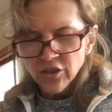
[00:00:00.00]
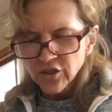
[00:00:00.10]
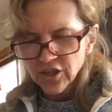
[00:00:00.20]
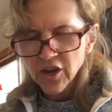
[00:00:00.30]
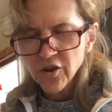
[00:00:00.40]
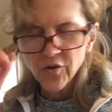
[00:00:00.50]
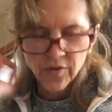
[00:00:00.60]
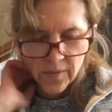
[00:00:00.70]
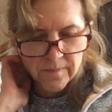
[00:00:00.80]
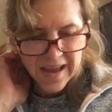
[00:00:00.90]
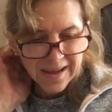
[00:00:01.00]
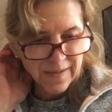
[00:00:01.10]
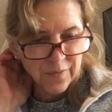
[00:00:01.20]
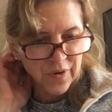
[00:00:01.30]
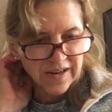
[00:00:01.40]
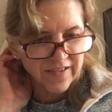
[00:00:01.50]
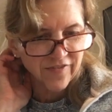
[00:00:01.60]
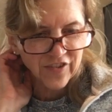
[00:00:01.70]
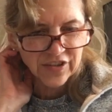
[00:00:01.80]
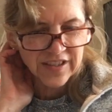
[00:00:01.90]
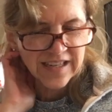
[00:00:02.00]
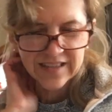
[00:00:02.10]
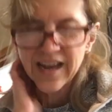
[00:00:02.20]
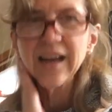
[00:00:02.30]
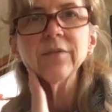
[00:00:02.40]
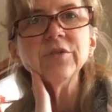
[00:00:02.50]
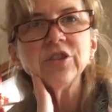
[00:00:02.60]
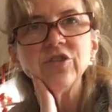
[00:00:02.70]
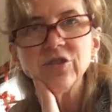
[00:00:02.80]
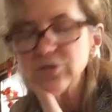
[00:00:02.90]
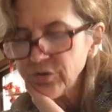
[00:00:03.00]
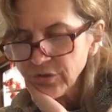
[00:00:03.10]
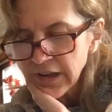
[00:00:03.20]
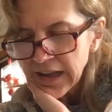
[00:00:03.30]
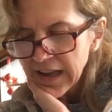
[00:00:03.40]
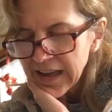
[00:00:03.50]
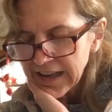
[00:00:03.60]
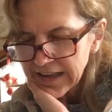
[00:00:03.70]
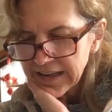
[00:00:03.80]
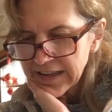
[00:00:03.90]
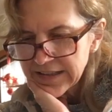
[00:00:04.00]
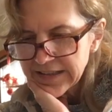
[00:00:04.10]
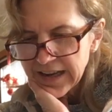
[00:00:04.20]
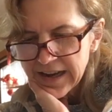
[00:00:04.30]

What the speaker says: So maybe one of the first things I would do is